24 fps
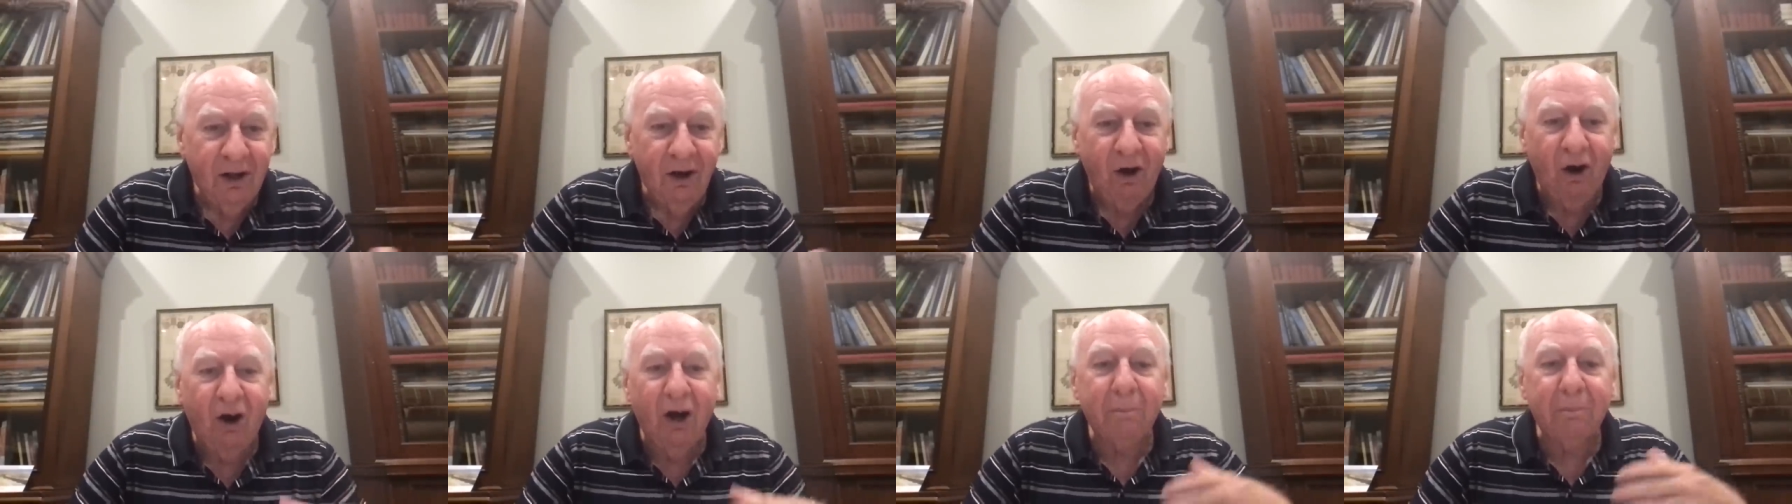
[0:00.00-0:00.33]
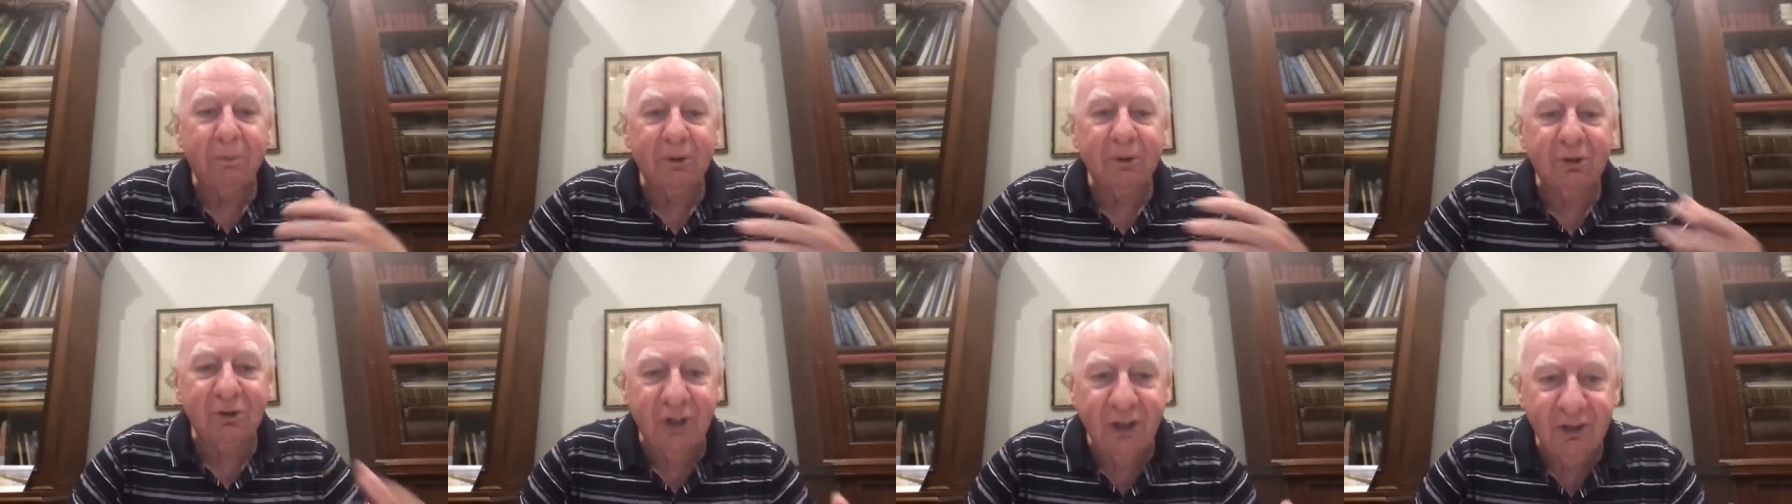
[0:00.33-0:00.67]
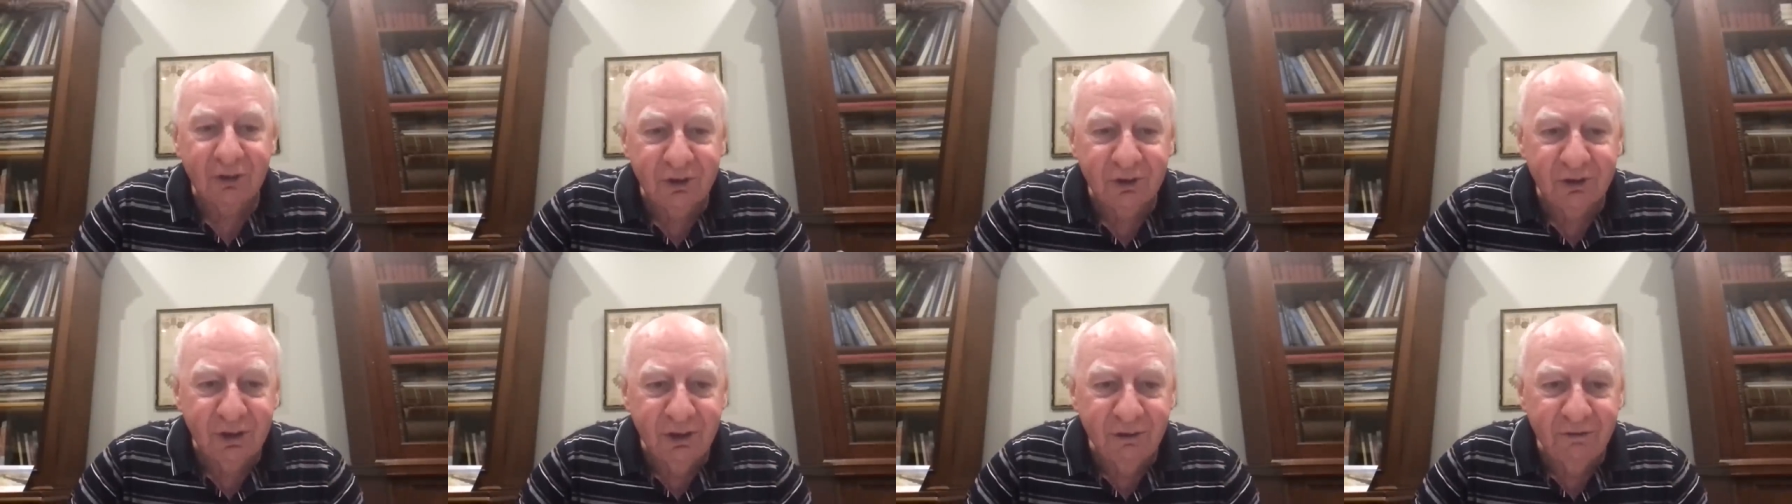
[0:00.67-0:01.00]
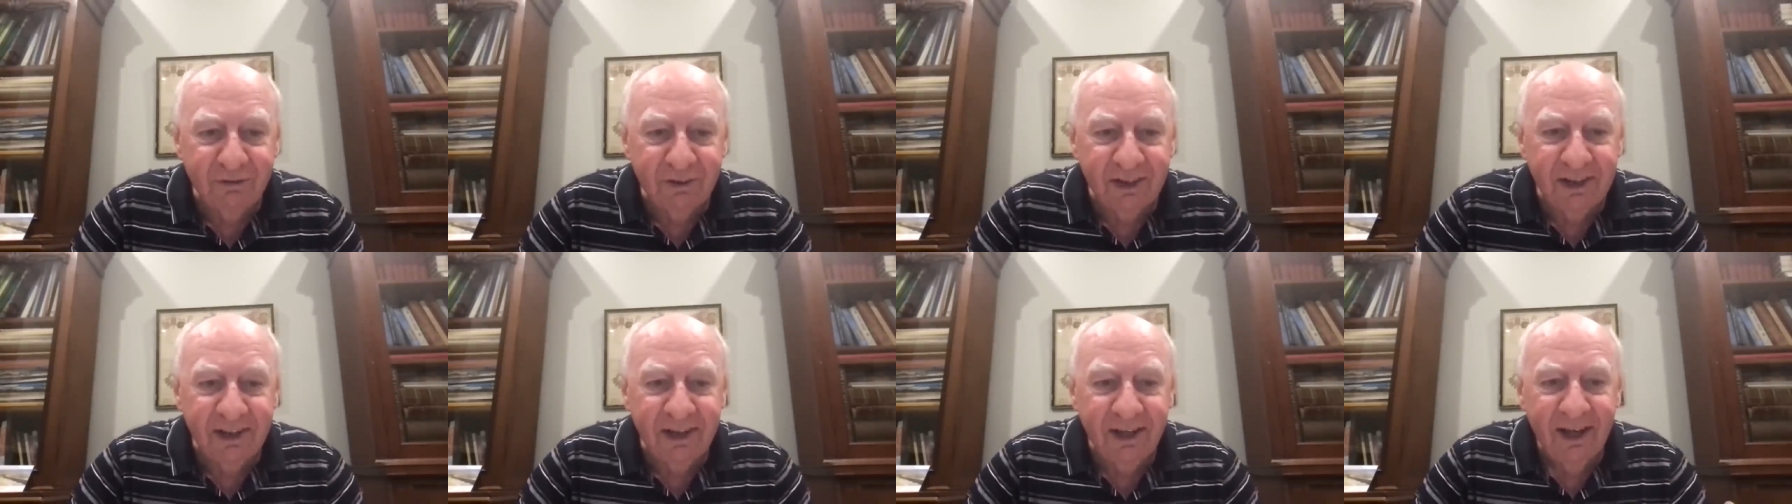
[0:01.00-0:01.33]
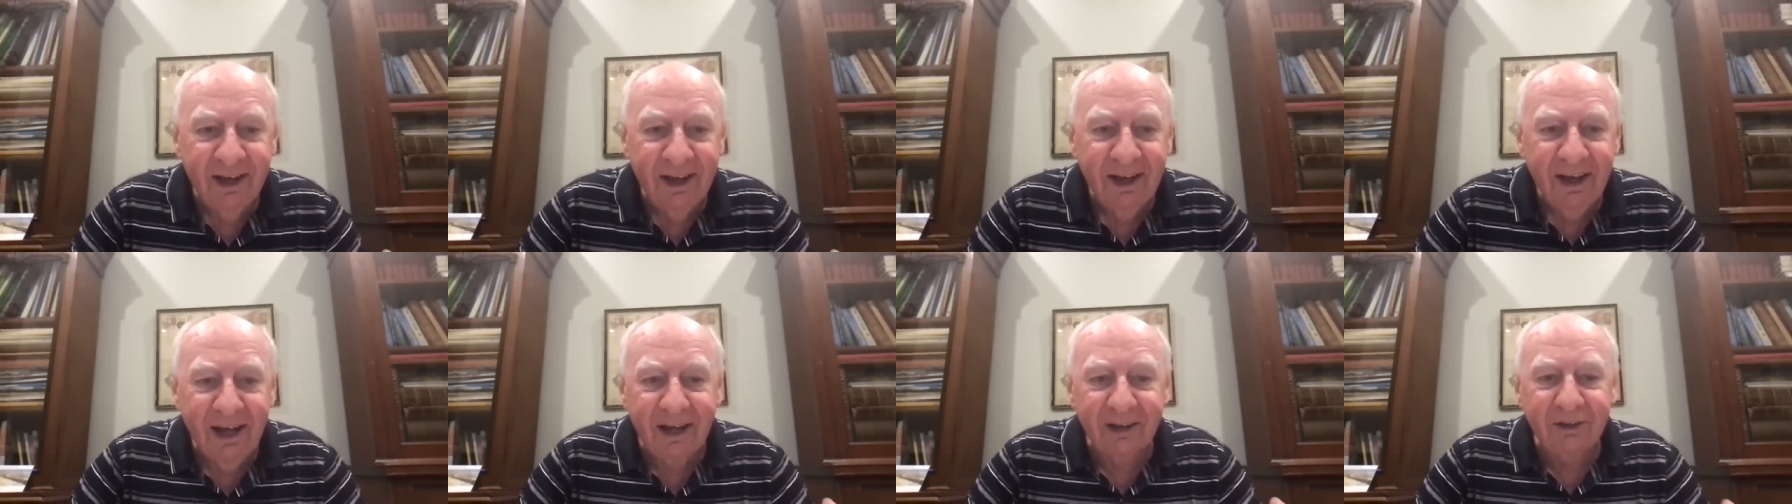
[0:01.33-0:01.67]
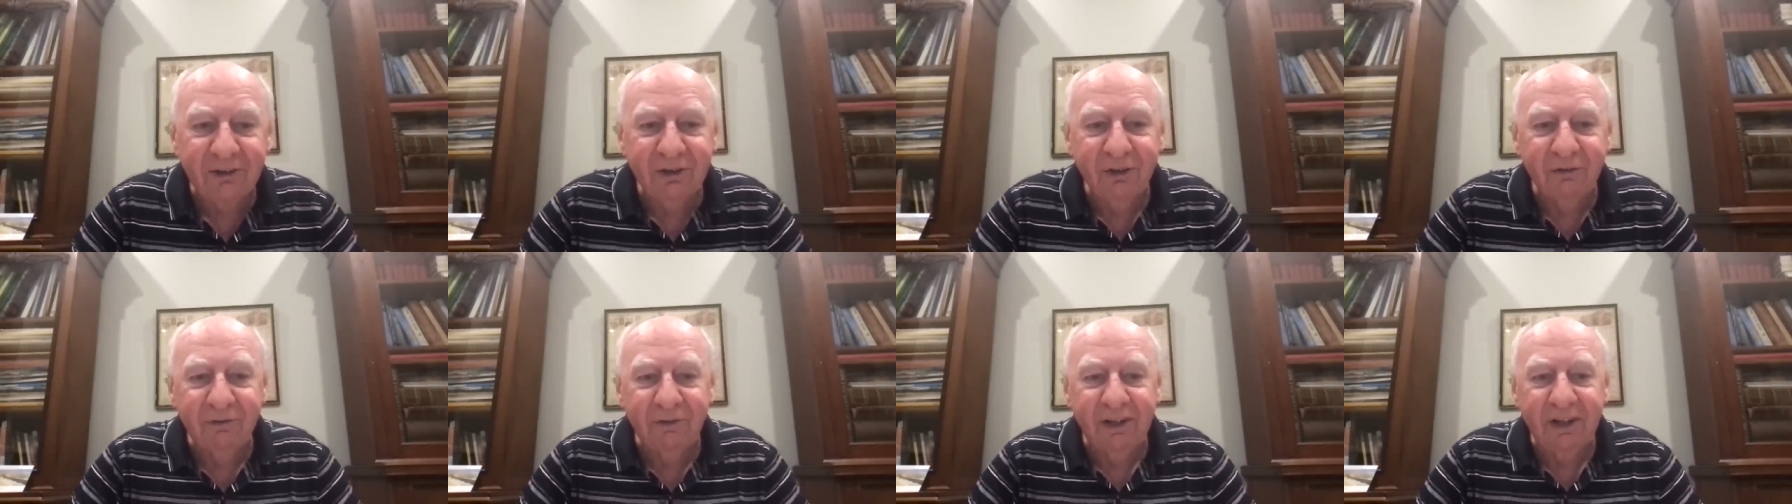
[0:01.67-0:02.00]
hypersensitivity
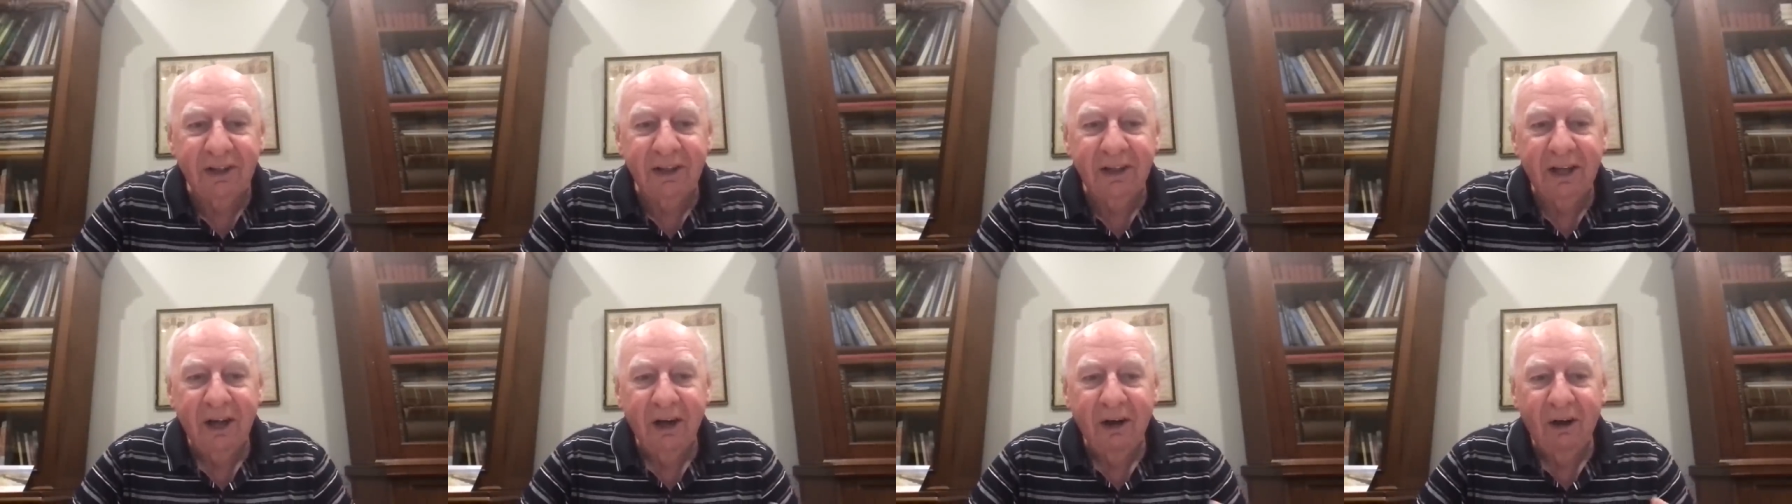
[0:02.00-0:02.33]
activity